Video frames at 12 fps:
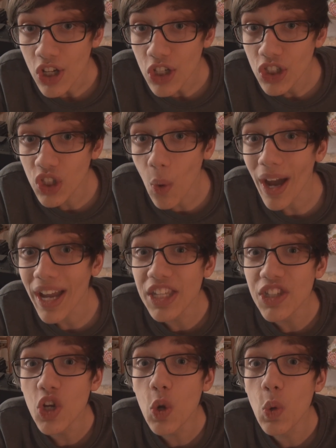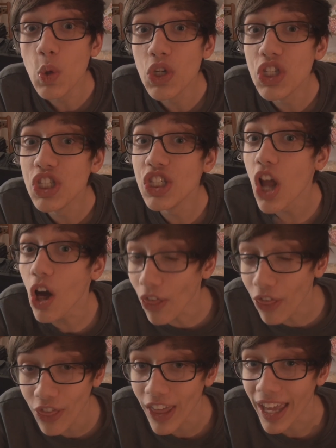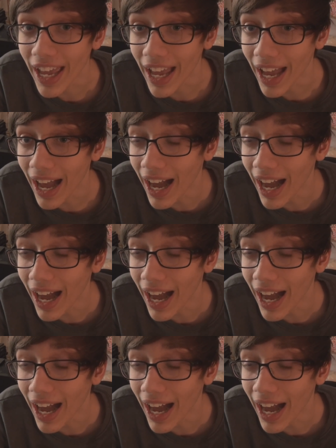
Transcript: So I knew nothing.